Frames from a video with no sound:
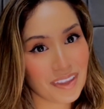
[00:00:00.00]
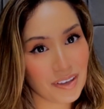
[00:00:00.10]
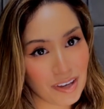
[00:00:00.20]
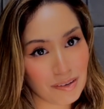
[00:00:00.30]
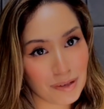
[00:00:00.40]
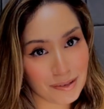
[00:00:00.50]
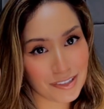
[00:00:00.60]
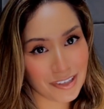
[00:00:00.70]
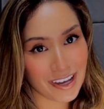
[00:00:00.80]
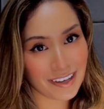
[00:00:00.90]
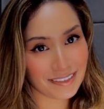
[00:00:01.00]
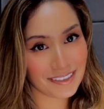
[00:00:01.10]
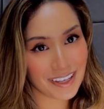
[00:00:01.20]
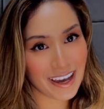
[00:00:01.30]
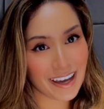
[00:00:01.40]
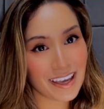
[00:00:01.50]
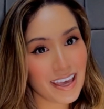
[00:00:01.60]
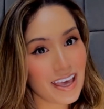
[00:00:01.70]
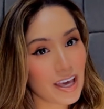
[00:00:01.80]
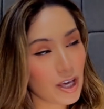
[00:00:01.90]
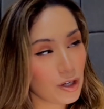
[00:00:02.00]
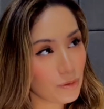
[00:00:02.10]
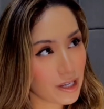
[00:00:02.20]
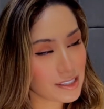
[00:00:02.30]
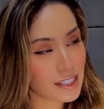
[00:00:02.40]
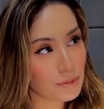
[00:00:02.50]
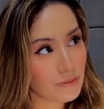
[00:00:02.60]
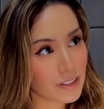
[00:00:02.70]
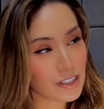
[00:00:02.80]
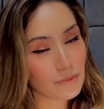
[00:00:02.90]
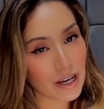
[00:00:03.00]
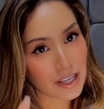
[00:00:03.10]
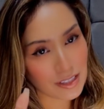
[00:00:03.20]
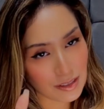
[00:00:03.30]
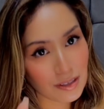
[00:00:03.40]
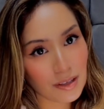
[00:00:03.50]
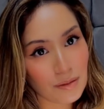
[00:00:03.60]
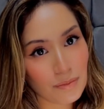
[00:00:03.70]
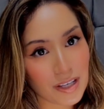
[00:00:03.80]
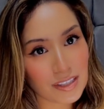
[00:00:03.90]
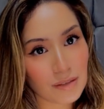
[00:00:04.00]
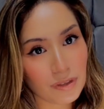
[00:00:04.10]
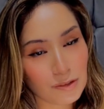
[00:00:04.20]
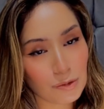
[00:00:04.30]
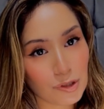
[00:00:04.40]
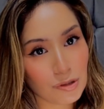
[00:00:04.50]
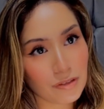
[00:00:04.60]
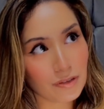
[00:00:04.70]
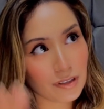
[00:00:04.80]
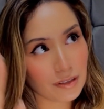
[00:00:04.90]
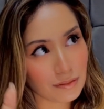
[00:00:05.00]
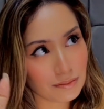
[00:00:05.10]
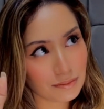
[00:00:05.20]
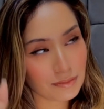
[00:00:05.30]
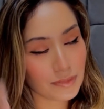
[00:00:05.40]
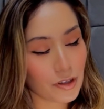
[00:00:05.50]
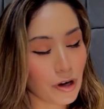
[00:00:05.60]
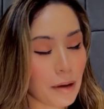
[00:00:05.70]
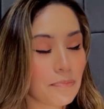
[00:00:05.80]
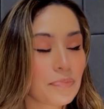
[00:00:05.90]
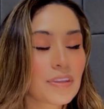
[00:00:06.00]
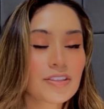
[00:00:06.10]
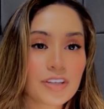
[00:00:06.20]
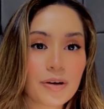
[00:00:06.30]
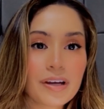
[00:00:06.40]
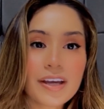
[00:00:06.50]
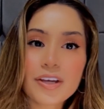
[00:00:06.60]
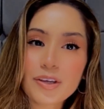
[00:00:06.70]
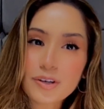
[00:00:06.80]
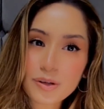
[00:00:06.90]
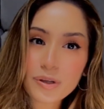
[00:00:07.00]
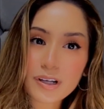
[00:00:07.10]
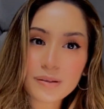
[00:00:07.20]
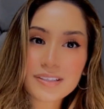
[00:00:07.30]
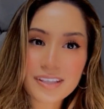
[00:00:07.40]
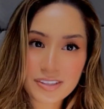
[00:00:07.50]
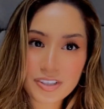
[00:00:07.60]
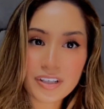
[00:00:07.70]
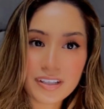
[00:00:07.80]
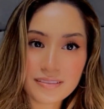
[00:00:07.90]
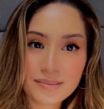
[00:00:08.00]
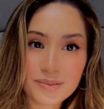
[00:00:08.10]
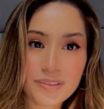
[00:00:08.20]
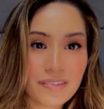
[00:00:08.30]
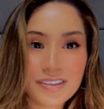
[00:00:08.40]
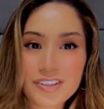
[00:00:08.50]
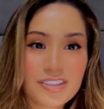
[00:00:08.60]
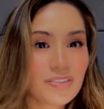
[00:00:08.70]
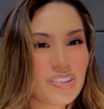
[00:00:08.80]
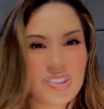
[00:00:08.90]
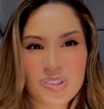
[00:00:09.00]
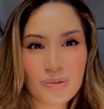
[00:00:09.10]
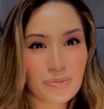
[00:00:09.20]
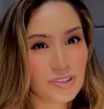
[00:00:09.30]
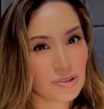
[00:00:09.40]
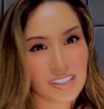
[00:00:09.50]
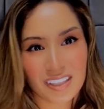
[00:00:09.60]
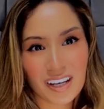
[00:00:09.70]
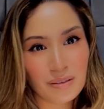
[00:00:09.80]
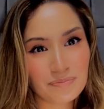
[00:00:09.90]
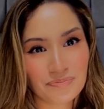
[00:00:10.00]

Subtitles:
Everybody raise your hand. Yeah. Who else has been victimized by summer of 2024? Okay. So, you know what always sounds good whenever you're just feeling super stressed out?